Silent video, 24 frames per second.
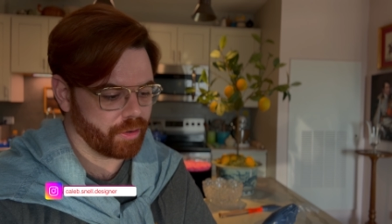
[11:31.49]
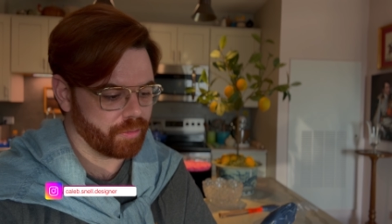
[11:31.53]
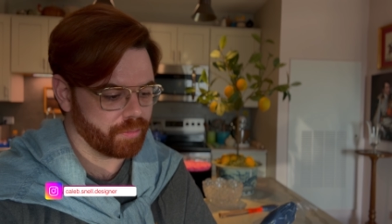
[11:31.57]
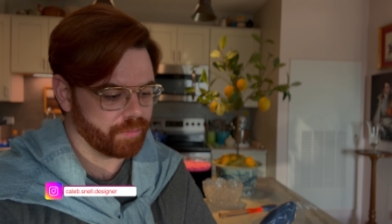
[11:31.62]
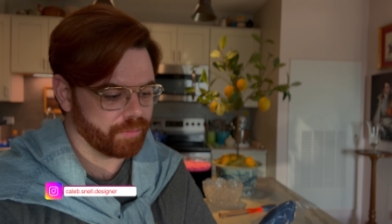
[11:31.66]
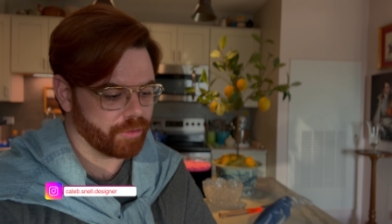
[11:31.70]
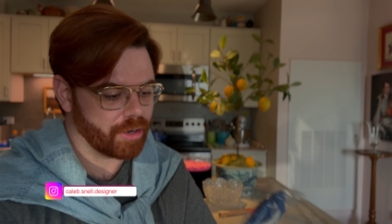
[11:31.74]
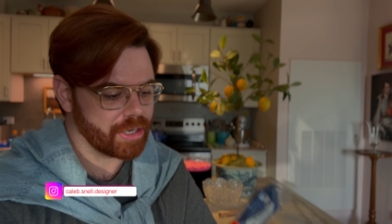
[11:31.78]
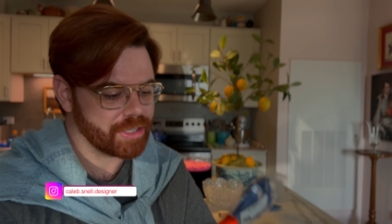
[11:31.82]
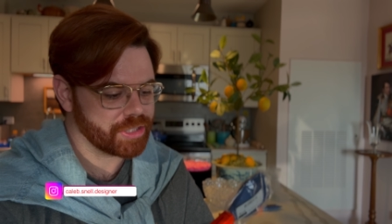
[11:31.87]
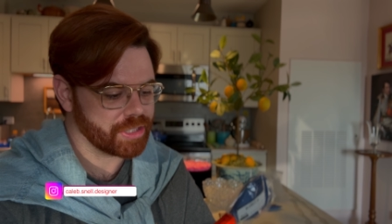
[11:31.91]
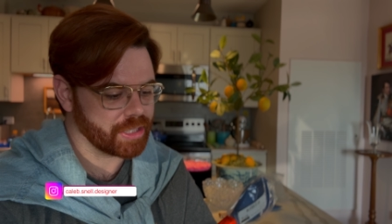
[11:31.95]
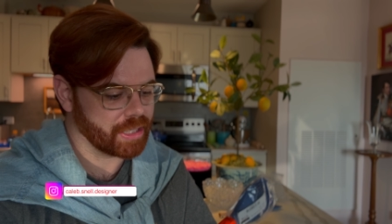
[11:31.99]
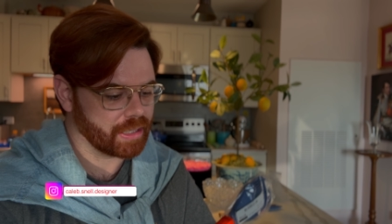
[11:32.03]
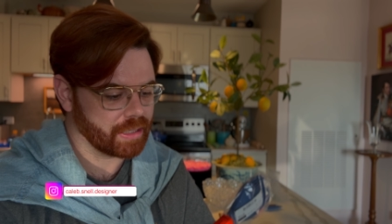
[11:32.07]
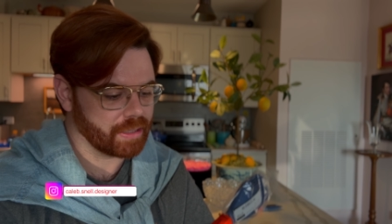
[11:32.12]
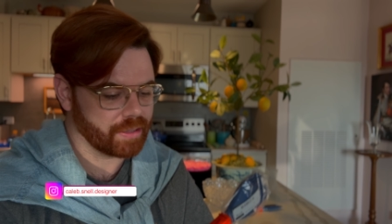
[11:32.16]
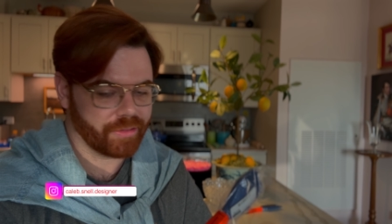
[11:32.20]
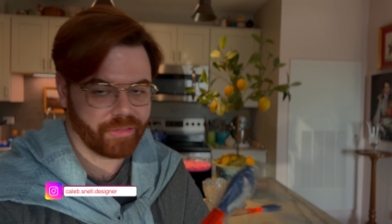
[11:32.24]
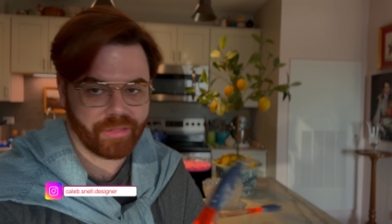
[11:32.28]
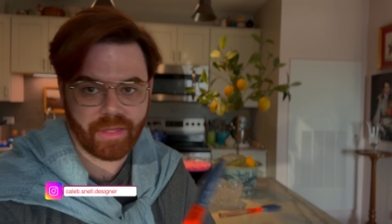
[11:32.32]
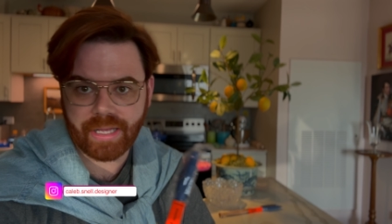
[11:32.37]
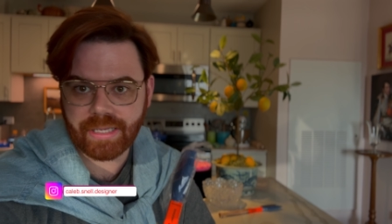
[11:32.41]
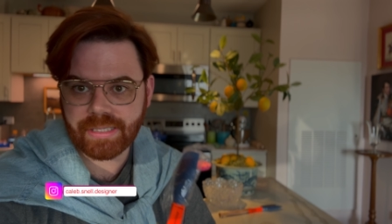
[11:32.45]
brushing
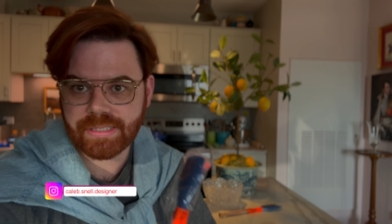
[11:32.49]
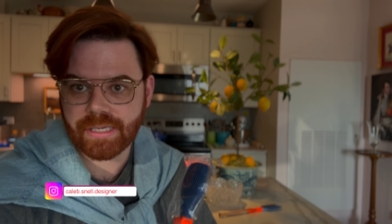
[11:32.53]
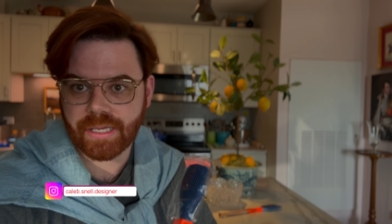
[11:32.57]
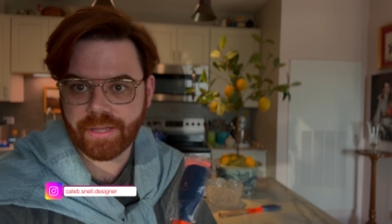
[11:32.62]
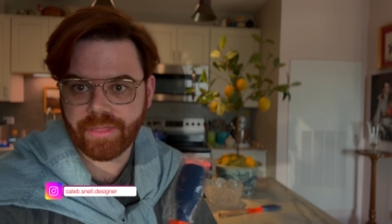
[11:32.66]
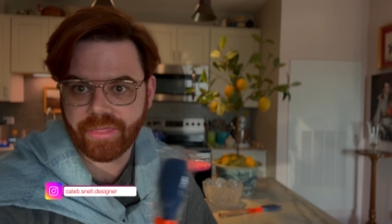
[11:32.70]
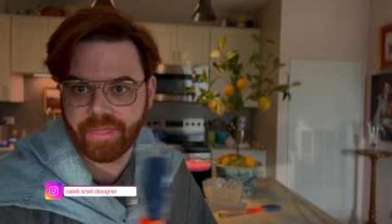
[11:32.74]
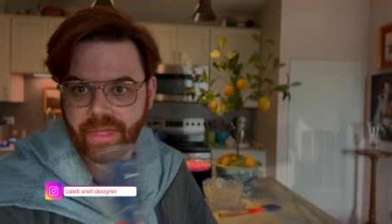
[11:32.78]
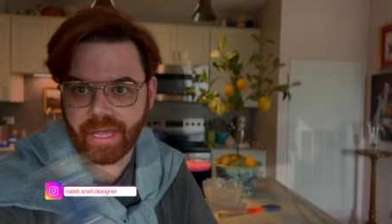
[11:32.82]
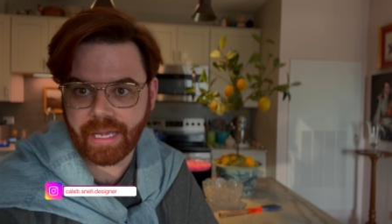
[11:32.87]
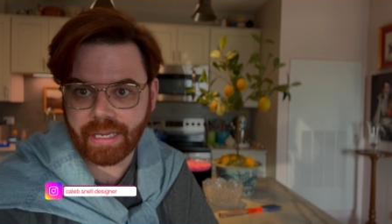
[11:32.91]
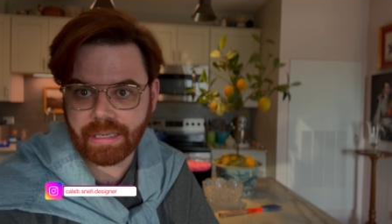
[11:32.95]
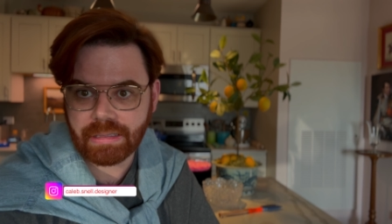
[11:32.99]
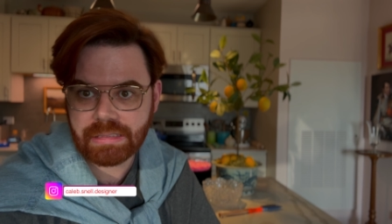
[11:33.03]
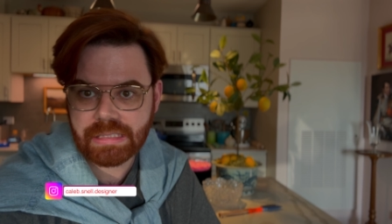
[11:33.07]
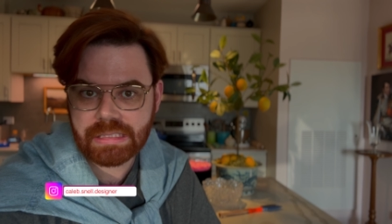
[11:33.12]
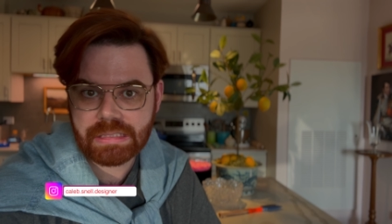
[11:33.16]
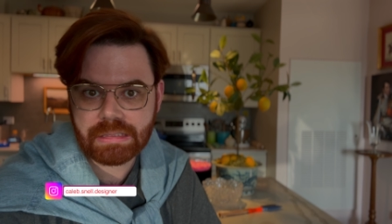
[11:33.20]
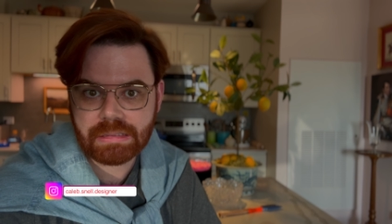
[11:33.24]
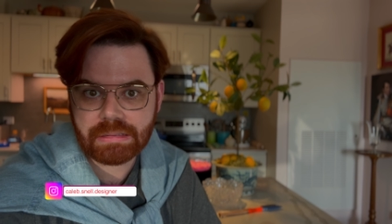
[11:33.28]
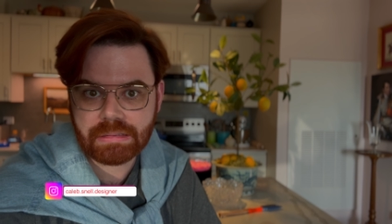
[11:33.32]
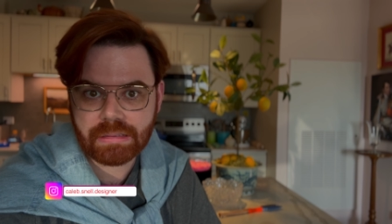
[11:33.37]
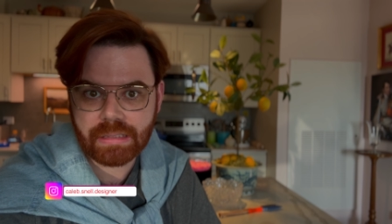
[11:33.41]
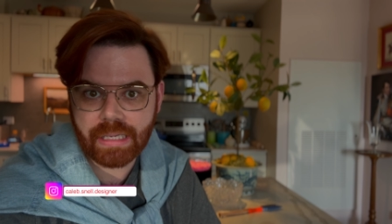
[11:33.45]
things on
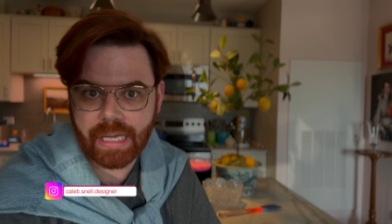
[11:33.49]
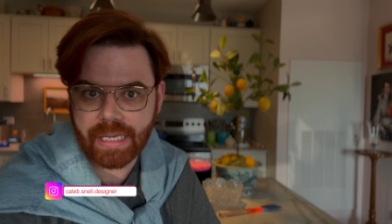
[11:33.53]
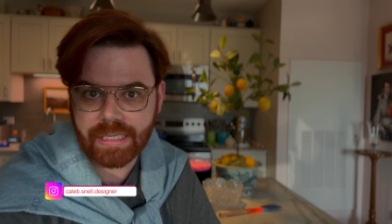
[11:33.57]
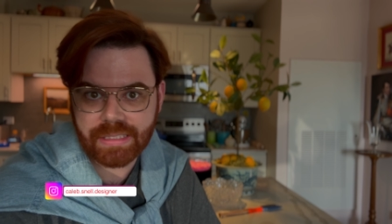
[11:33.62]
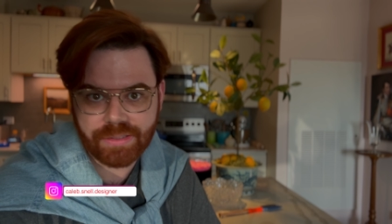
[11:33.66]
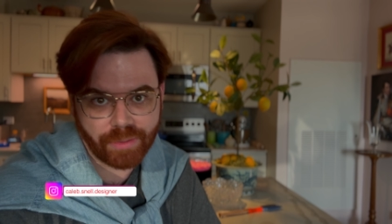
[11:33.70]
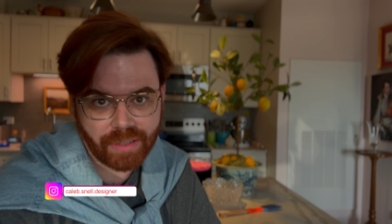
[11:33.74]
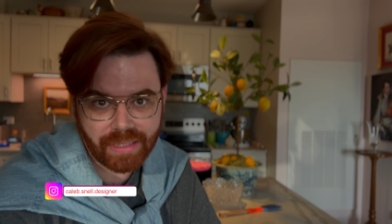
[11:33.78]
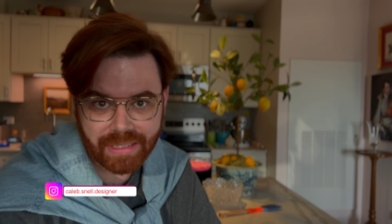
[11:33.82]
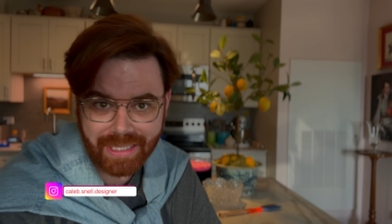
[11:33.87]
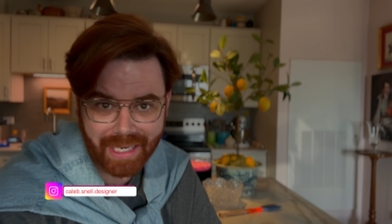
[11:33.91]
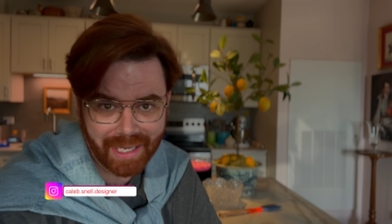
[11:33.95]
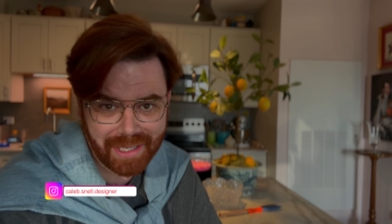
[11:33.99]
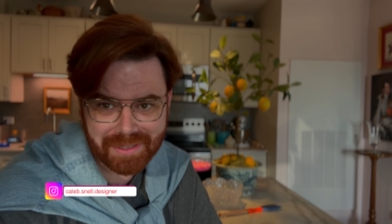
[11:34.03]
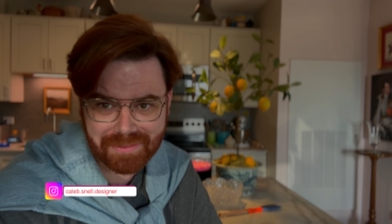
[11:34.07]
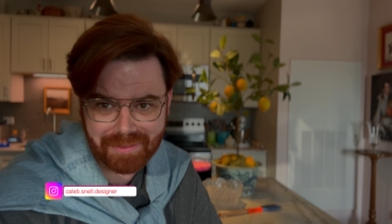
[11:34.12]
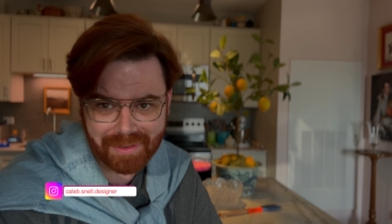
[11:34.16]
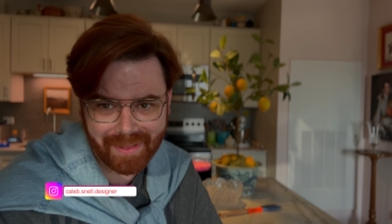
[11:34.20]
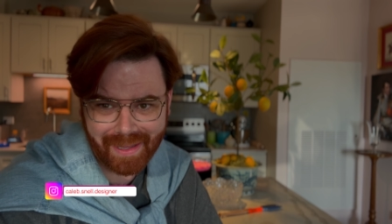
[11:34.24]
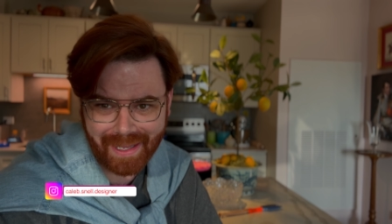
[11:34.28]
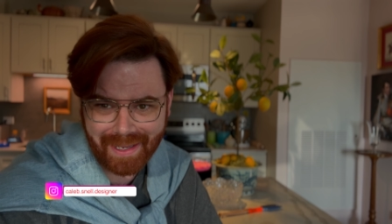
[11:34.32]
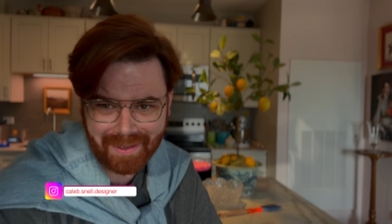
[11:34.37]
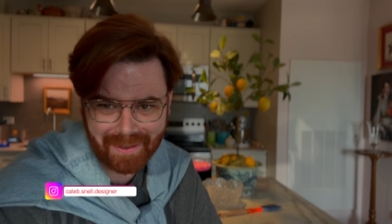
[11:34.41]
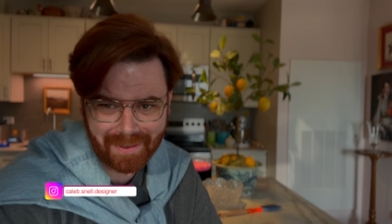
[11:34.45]
things as one does when
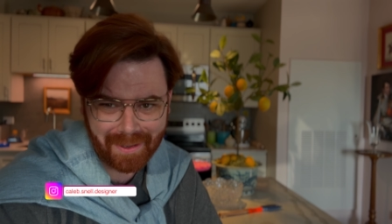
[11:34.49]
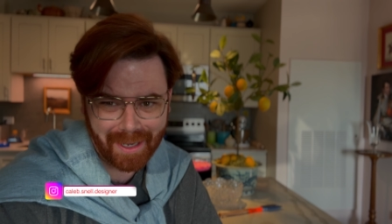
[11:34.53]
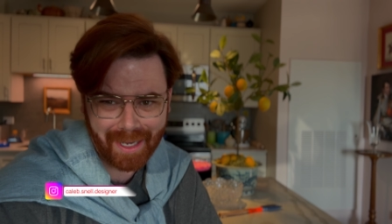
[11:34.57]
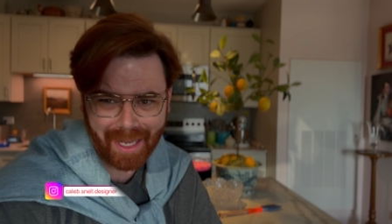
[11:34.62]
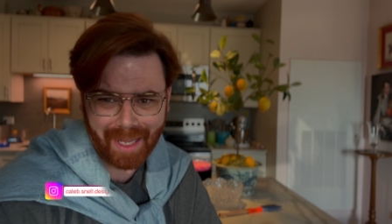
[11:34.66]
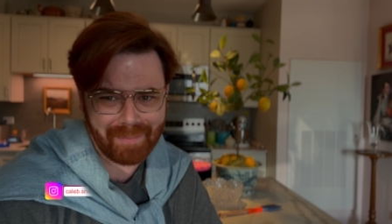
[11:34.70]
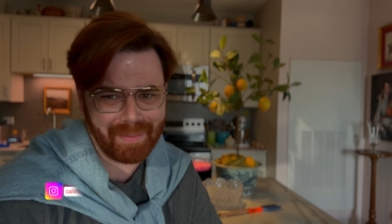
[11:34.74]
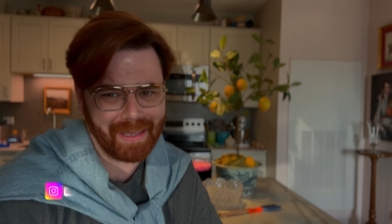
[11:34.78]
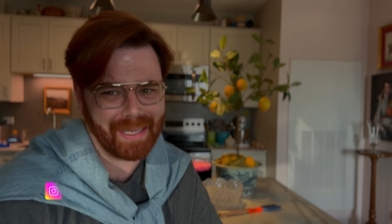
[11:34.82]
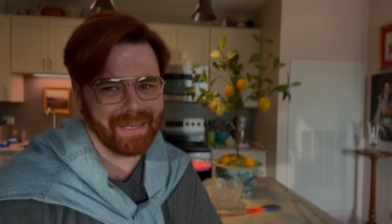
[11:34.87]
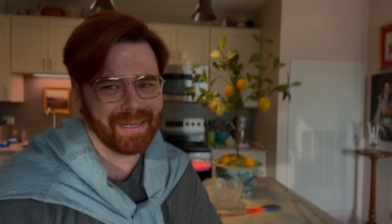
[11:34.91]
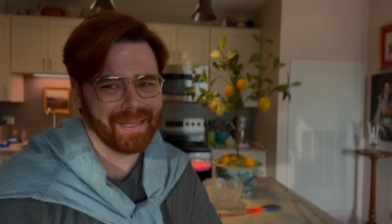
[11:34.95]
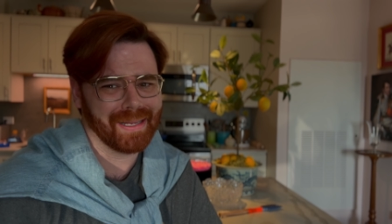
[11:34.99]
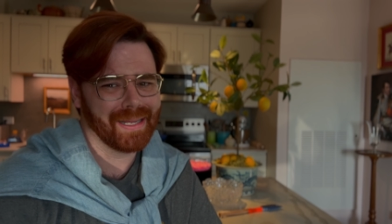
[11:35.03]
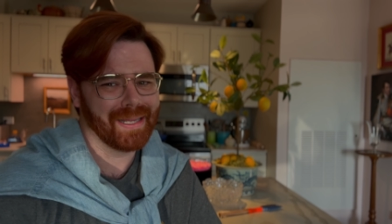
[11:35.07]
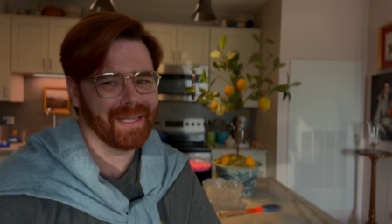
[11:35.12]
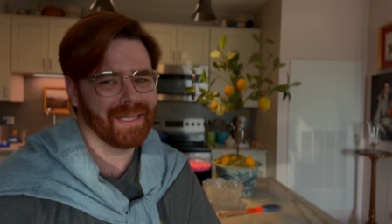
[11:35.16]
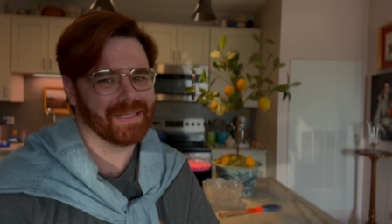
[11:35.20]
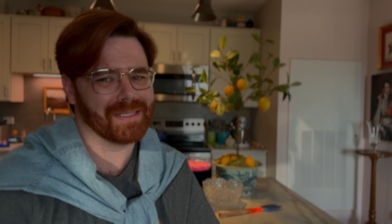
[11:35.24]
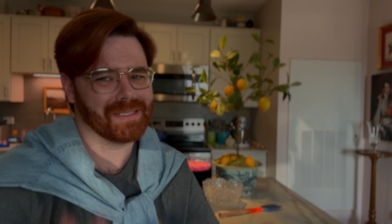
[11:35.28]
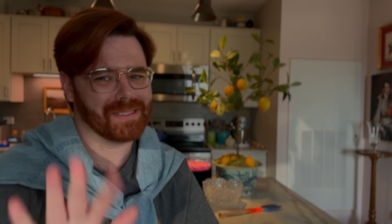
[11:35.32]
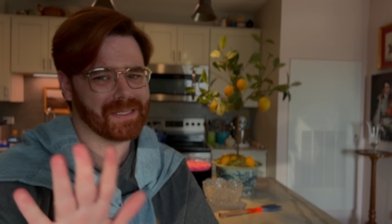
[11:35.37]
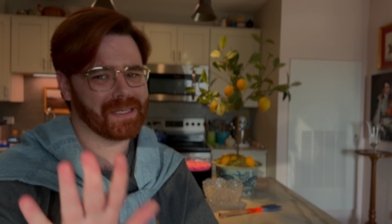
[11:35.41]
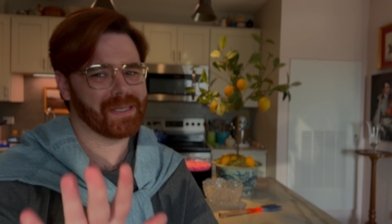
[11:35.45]
they cook. I mean,
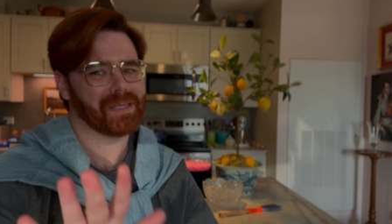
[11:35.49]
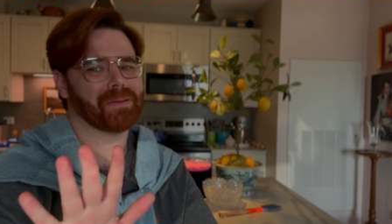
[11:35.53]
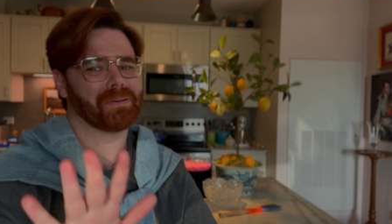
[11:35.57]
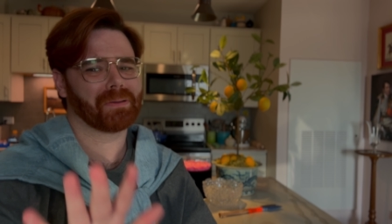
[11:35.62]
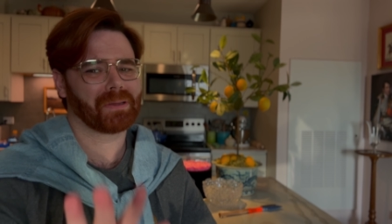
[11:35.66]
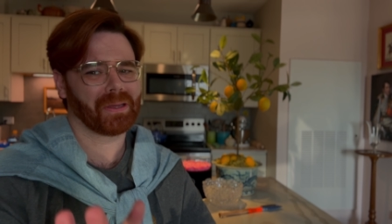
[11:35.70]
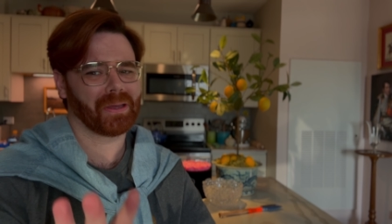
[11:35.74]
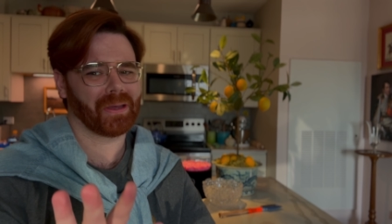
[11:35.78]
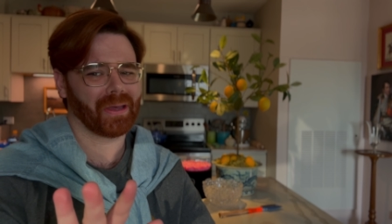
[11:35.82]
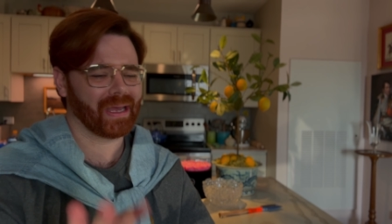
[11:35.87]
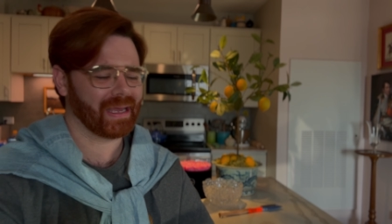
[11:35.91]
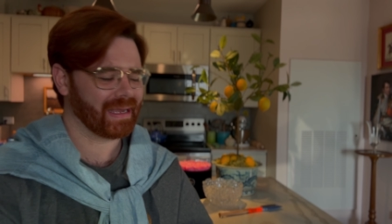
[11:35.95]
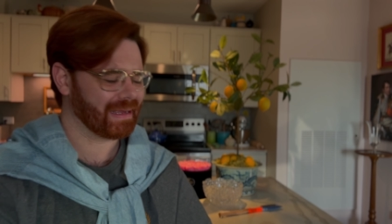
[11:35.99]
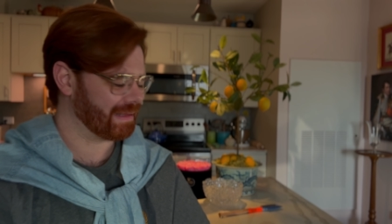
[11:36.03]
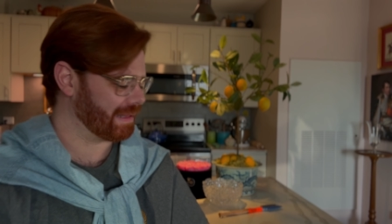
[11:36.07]
do you cook?